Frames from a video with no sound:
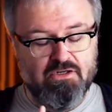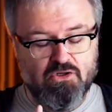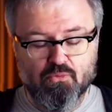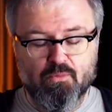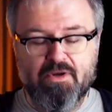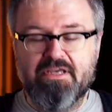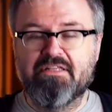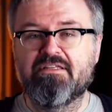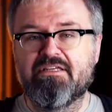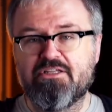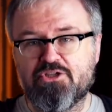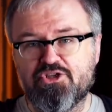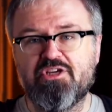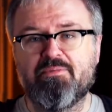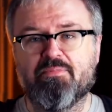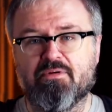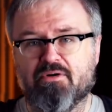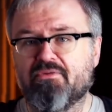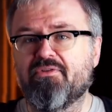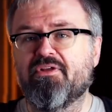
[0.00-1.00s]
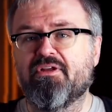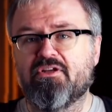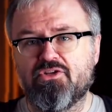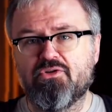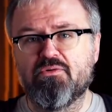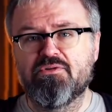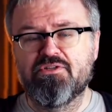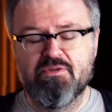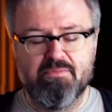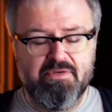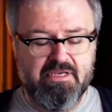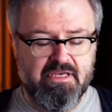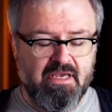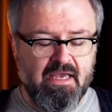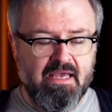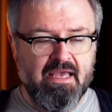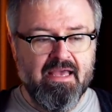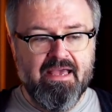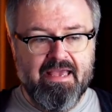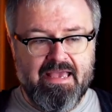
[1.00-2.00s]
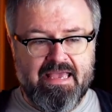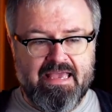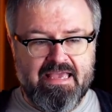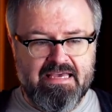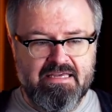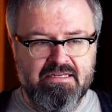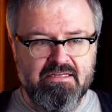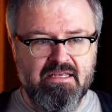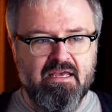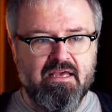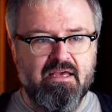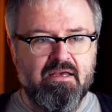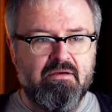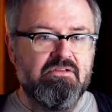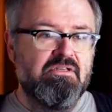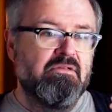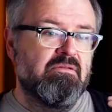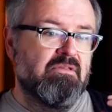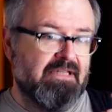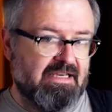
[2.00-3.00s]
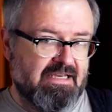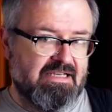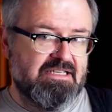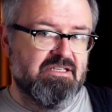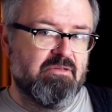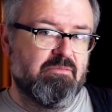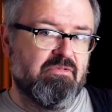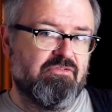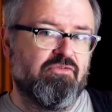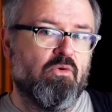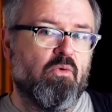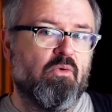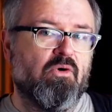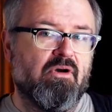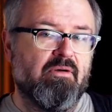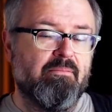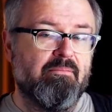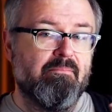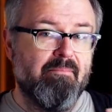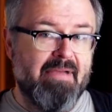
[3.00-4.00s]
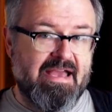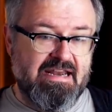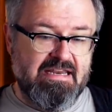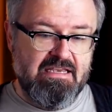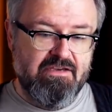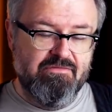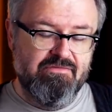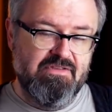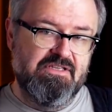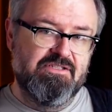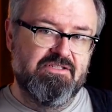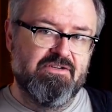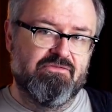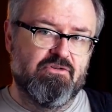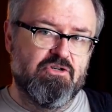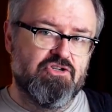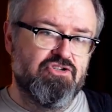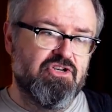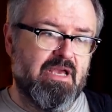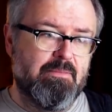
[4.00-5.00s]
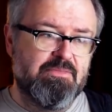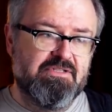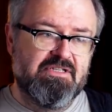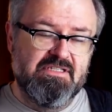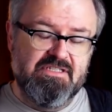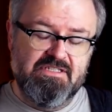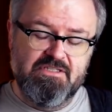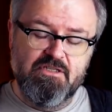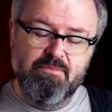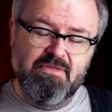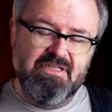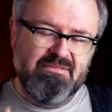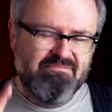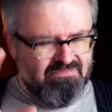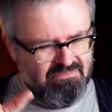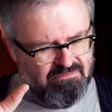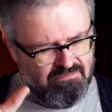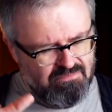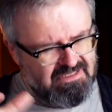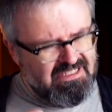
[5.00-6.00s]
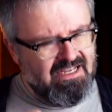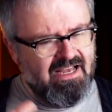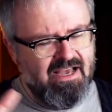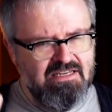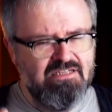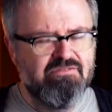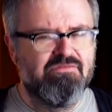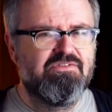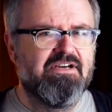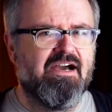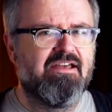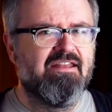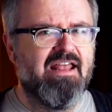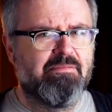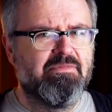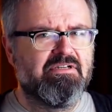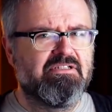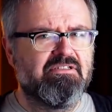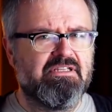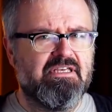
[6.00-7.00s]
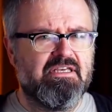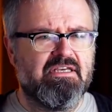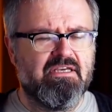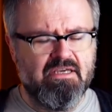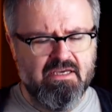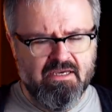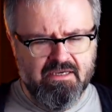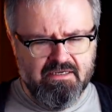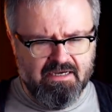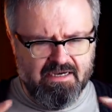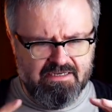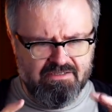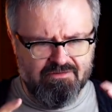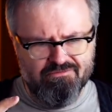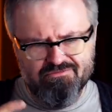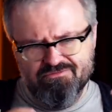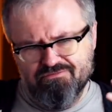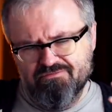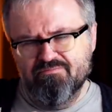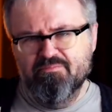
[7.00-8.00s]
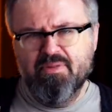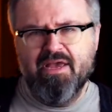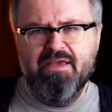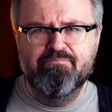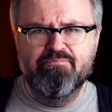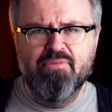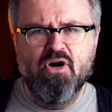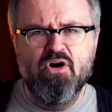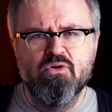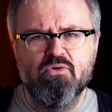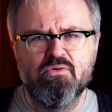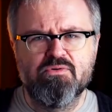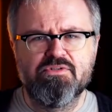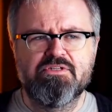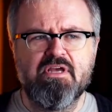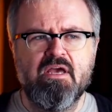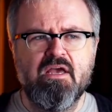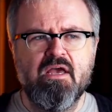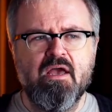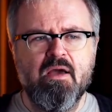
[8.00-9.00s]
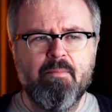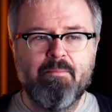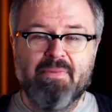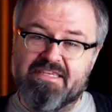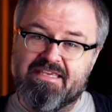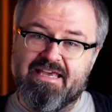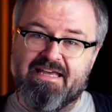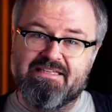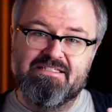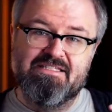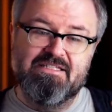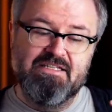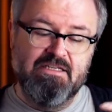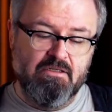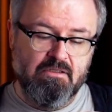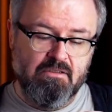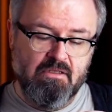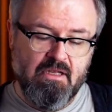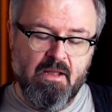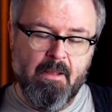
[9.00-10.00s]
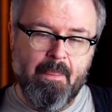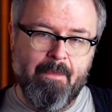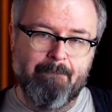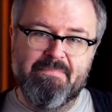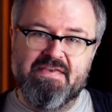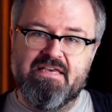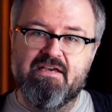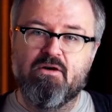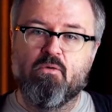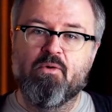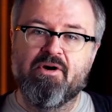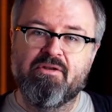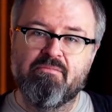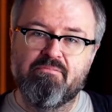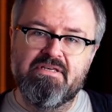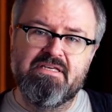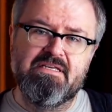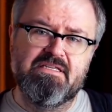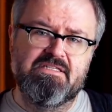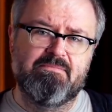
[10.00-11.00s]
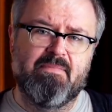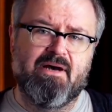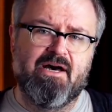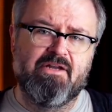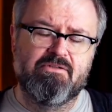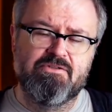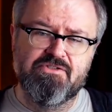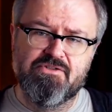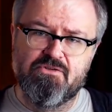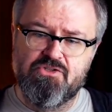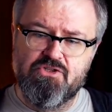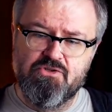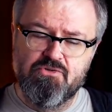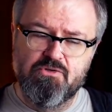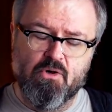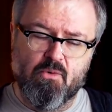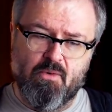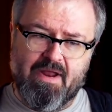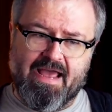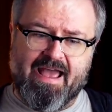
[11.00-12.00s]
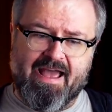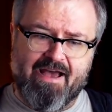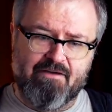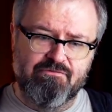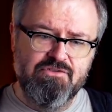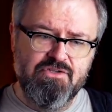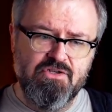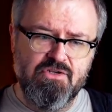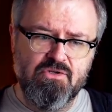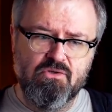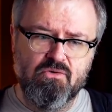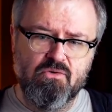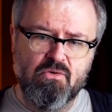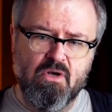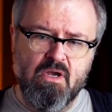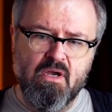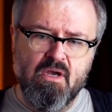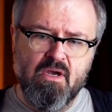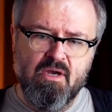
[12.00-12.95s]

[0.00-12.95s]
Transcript: greatly cheaper than it used to be. And like I said before, many of these different shapes can still be kind of dynamically kind of posed, but yet still be a one piece model so you don't have to